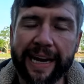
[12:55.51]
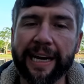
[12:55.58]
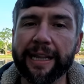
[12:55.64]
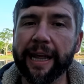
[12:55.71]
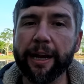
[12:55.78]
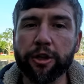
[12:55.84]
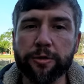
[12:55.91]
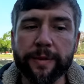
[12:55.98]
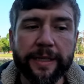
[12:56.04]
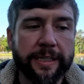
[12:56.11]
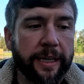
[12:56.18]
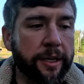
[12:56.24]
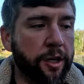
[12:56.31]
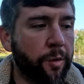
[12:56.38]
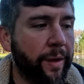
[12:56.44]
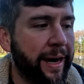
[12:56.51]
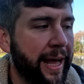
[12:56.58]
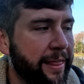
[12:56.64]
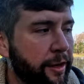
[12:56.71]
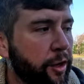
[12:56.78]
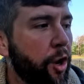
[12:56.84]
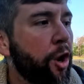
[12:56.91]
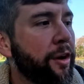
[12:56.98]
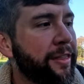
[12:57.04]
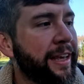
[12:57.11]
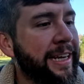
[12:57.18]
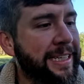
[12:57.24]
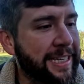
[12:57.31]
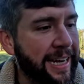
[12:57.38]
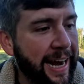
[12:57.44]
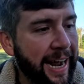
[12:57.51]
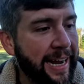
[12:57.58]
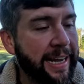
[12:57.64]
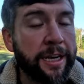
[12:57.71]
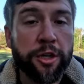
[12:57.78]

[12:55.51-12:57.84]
It allows me to say, you know what, there are things that I